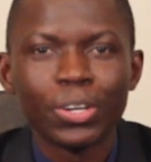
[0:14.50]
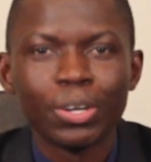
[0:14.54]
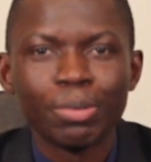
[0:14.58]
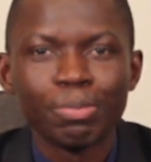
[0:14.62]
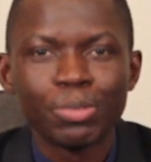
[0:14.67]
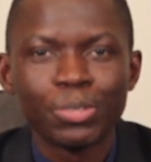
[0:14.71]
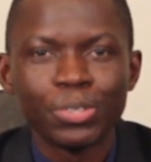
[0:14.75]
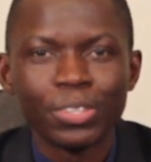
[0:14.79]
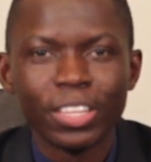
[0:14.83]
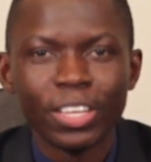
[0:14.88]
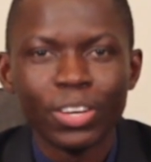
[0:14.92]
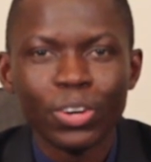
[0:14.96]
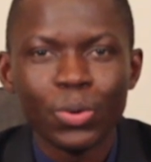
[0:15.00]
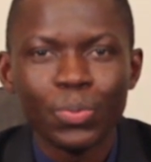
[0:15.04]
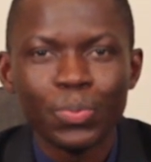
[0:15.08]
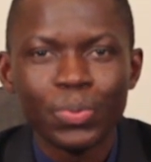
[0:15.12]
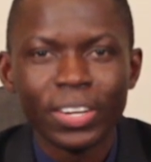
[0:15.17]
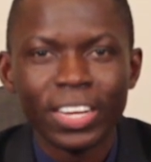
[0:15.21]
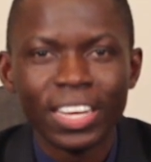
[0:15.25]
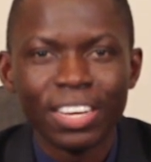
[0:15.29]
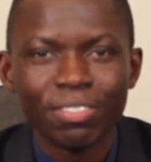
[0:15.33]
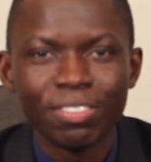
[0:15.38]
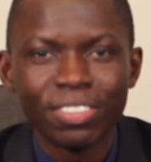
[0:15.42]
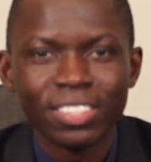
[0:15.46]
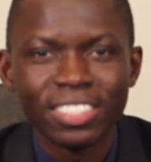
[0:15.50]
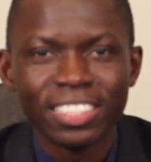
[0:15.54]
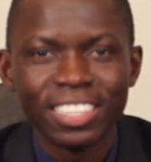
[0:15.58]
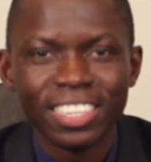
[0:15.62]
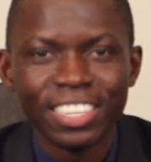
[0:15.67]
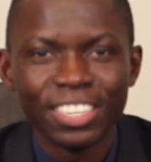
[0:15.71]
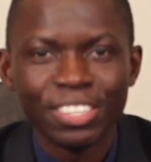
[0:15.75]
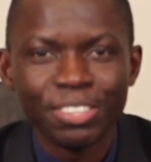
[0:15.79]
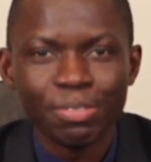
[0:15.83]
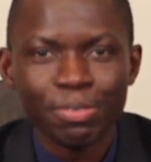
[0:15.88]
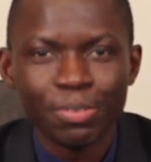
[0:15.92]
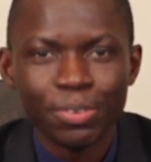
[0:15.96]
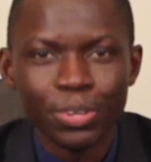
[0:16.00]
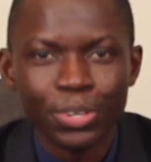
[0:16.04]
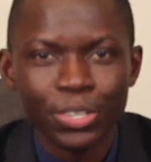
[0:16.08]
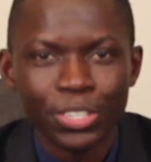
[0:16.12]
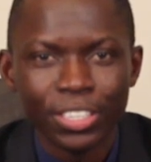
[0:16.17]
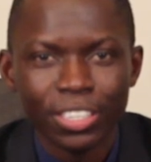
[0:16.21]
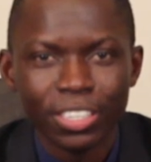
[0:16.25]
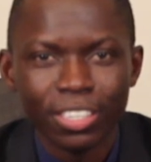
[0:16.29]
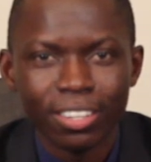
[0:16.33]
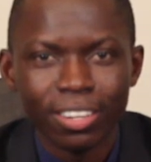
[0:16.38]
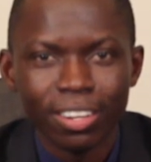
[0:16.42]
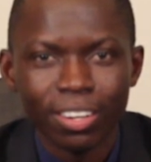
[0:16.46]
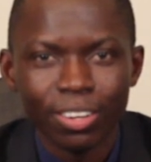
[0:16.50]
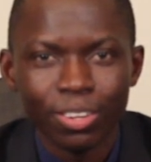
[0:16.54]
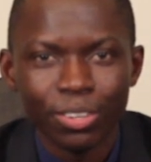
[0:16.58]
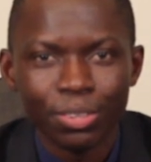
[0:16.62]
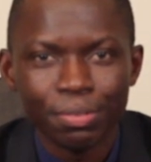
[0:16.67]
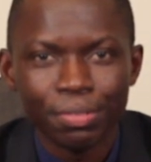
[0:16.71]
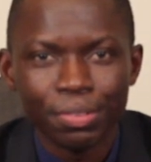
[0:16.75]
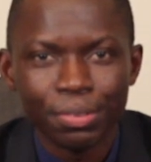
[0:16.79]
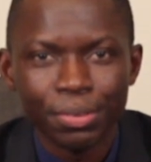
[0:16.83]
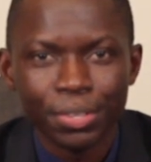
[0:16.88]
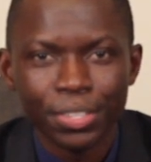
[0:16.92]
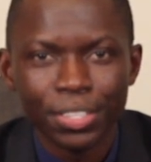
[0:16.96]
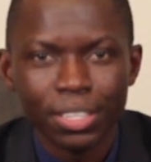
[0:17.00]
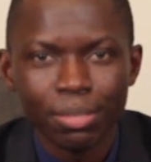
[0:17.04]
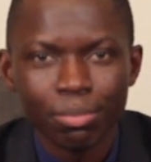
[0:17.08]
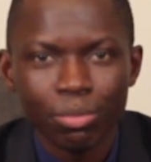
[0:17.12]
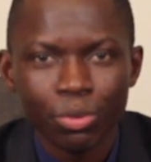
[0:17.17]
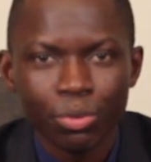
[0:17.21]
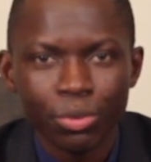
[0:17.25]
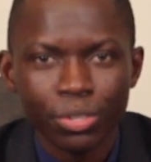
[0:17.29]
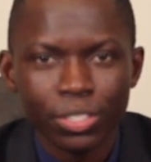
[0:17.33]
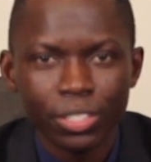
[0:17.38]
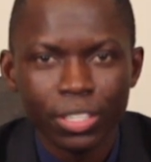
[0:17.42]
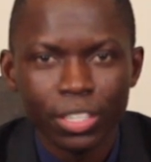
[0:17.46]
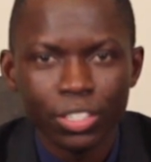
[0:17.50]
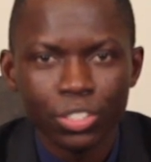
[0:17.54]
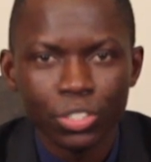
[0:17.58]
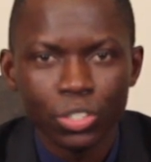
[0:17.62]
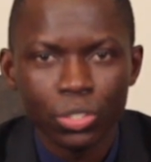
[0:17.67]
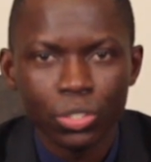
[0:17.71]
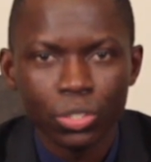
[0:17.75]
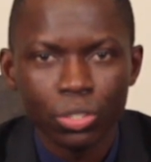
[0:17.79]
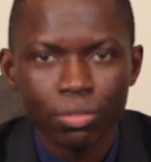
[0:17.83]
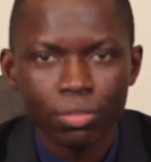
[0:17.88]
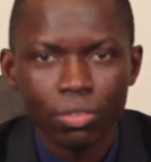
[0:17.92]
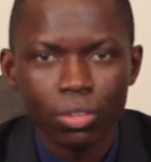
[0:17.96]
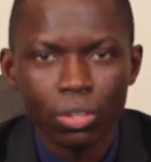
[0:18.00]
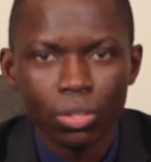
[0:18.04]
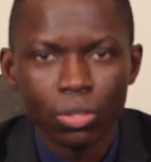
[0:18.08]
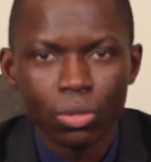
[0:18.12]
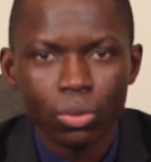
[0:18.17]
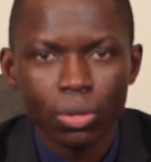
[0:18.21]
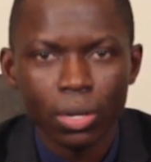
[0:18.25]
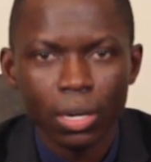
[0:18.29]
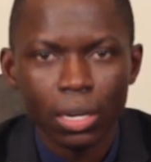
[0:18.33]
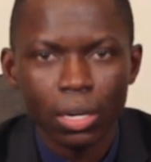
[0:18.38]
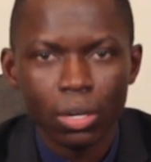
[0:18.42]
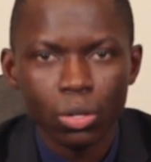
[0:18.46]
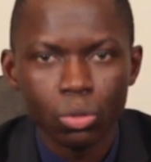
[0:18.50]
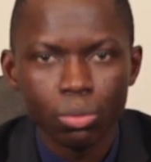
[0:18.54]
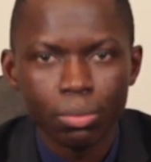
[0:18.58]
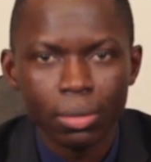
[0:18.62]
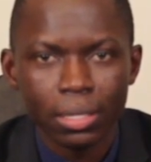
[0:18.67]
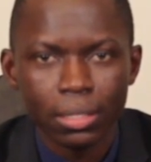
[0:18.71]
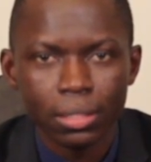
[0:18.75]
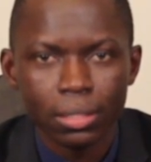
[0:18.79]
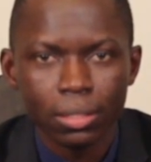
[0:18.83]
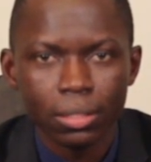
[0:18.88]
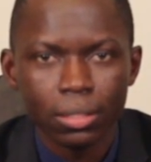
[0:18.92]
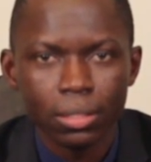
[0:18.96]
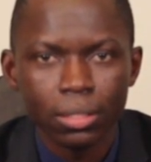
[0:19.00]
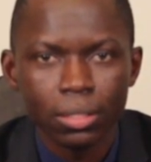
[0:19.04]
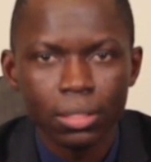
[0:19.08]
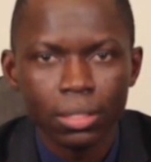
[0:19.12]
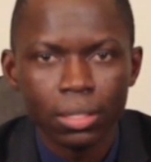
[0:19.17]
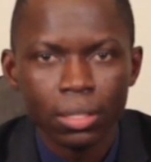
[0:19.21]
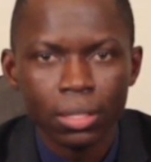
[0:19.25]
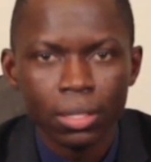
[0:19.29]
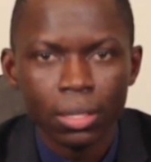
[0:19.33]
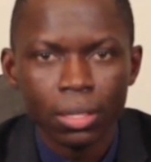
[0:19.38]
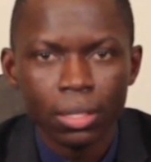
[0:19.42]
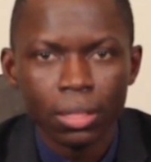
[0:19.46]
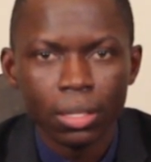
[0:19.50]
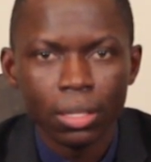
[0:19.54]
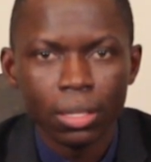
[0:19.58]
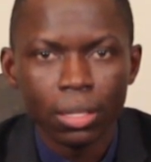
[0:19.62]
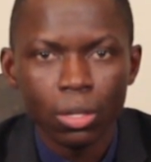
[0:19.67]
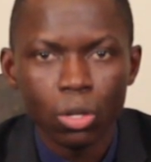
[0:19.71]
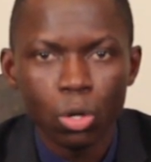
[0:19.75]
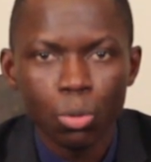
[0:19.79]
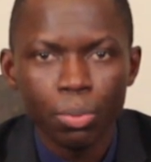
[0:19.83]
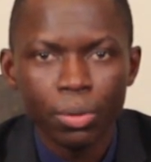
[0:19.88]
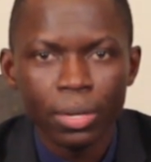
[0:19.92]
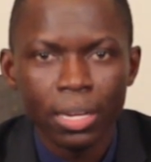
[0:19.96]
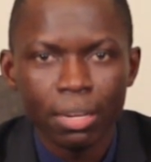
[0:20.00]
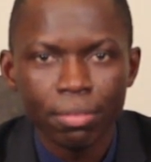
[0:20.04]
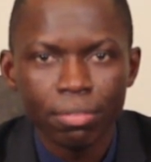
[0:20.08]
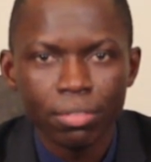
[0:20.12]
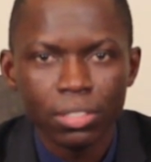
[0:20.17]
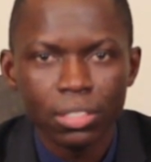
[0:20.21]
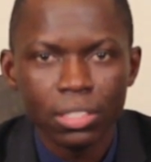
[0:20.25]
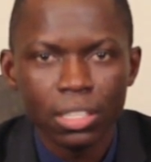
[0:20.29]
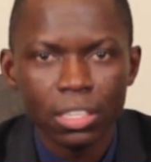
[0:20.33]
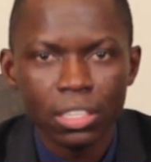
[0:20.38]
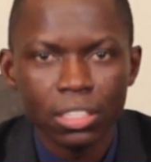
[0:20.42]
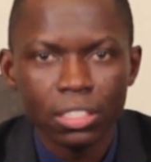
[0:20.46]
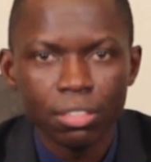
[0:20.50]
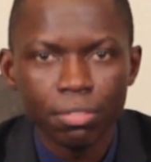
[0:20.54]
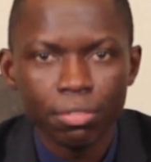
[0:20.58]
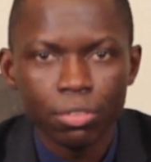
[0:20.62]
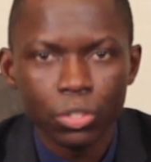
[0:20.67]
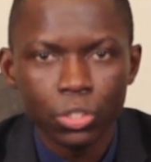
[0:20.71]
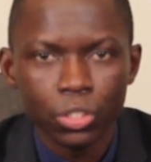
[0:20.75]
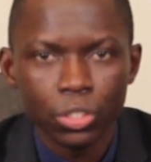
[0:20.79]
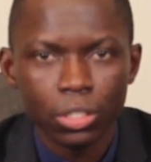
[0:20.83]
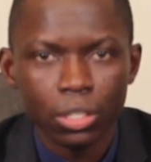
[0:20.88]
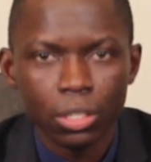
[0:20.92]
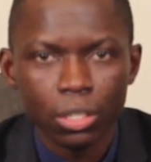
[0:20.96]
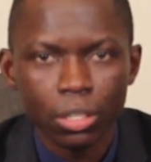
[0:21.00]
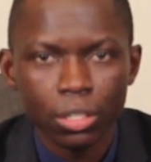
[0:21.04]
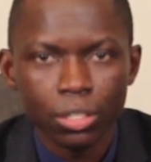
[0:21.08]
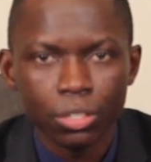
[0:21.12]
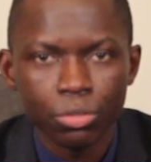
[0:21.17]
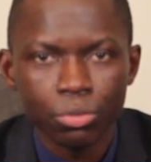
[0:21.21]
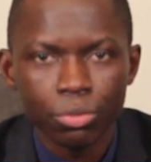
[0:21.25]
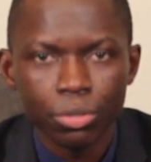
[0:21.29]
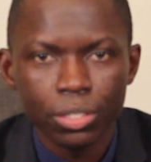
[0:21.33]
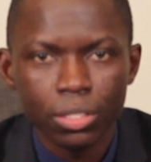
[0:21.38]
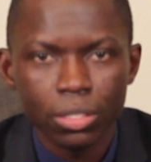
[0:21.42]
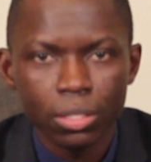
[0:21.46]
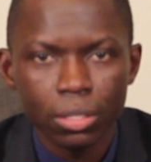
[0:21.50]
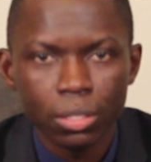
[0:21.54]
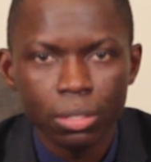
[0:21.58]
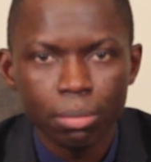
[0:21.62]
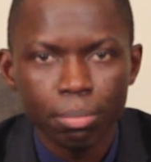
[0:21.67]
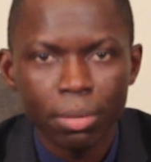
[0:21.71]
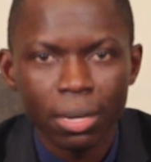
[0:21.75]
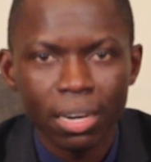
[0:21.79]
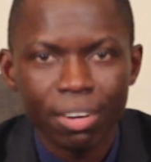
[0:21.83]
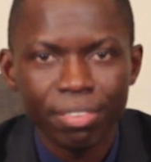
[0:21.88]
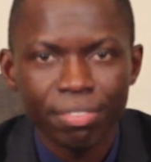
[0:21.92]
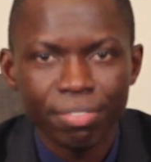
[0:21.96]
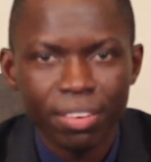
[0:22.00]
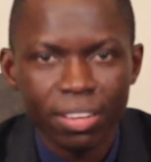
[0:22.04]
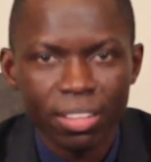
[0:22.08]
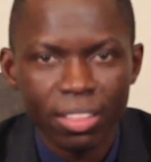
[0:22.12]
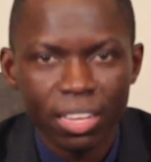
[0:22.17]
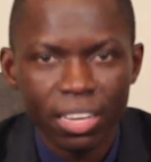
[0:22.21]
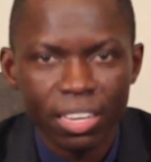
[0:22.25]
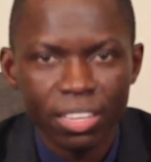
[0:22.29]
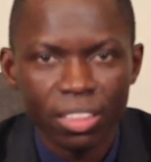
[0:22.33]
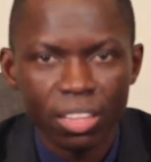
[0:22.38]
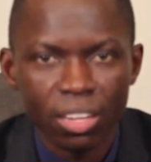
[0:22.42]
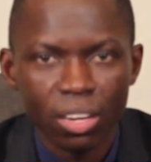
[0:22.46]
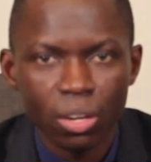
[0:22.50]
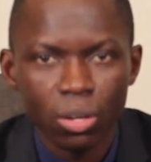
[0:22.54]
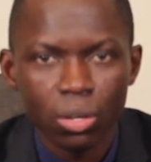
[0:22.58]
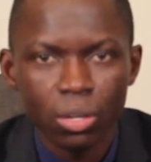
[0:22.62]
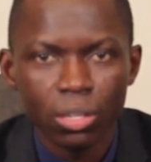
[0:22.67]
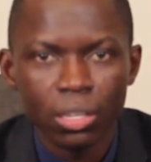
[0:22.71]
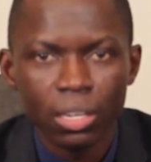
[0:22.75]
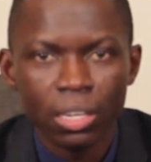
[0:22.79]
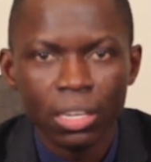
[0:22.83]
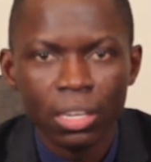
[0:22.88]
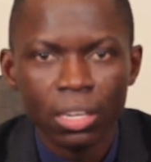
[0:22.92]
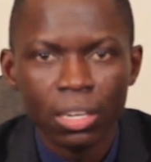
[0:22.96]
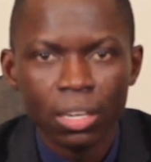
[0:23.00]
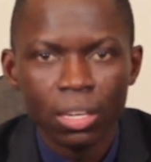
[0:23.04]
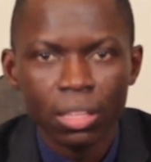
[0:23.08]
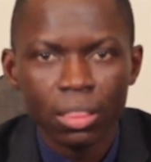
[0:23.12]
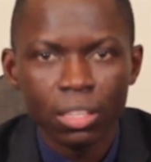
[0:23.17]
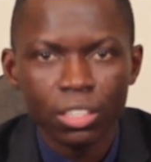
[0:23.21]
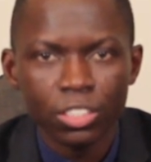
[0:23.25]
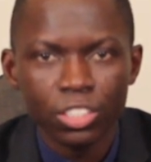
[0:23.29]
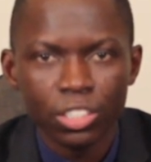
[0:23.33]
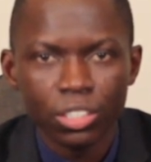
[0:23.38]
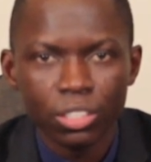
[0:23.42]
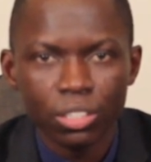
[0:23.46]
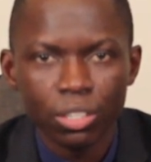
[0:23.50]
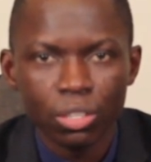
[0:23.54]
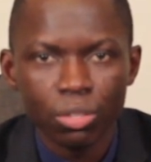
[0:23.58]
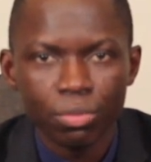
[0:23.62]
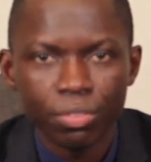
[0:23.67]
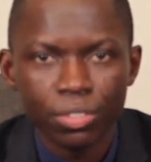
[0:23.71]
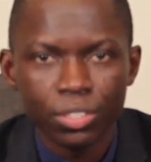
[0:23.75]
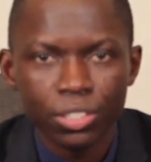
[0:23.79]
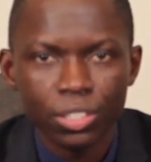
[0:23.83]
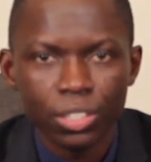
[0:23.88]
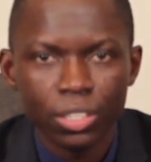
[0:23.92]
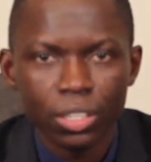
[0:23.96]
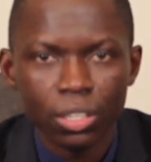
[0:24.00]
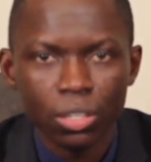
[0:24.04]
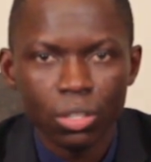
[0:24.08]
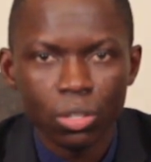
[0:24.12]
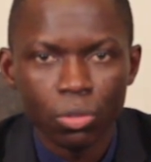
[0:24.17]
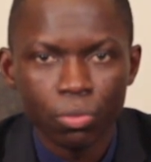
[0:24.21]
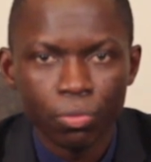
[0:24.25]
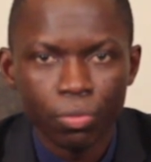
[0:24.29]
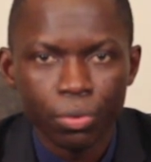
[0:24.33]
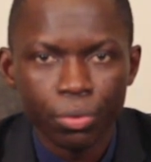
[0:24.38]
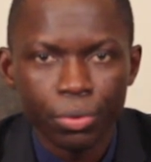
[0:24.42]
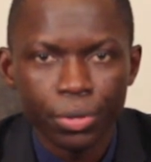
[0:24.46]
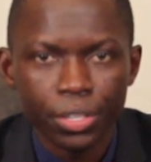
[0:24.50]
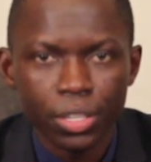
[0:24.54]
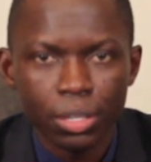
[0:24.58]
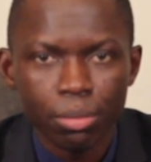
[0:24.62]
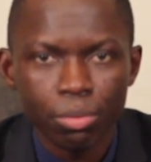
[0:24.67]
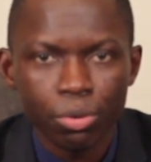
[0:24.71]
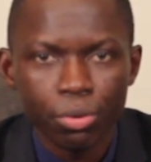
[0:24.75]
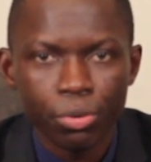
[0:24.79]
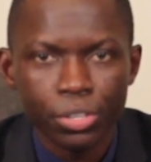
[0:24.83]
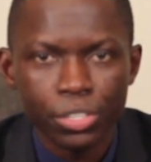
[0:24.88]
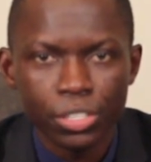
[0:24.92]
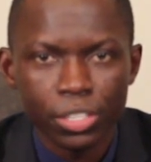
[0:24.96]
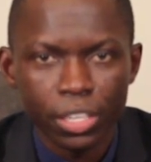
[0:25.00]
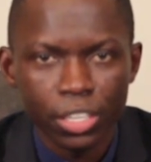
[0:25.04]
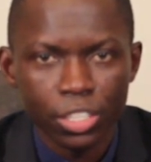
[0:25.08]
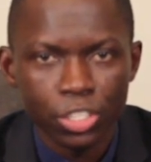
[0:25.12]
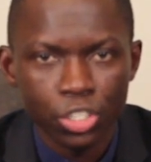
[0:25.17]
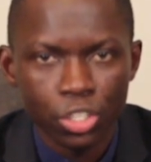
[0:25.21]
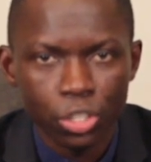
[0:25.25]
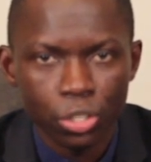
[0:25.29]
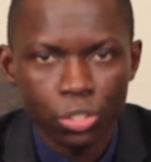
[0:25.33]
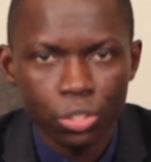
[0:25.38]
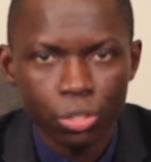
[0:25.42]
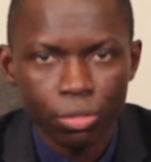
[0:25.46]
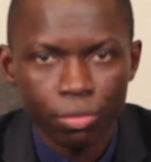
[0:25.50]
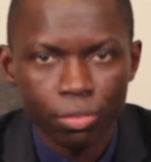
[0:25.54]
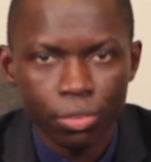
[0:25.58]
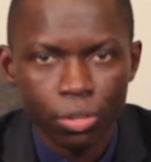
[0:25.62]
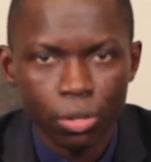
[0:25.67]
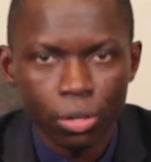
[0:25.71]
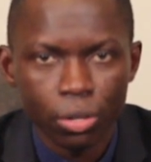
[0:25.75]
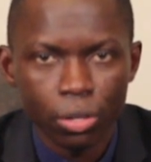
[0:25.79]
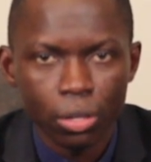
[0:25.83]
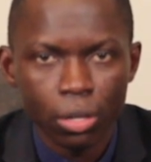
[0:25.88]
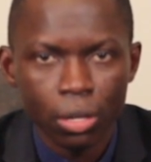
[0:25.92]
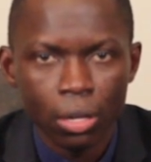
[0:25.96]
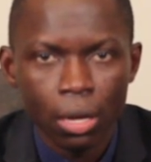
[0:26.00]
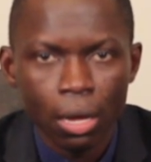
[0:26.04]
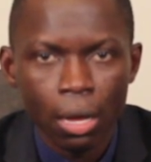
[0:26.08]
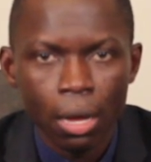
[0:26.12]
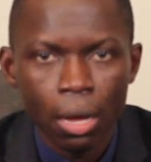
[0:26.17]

Welcome to the Open Heavens Daily Devotional of the Redeemed Christian Church of God, Oklahoma City. The Open Heavens Daily Devotional is written by our Father in the Lord, the General Overseer of the Redeemed Christian Church of God,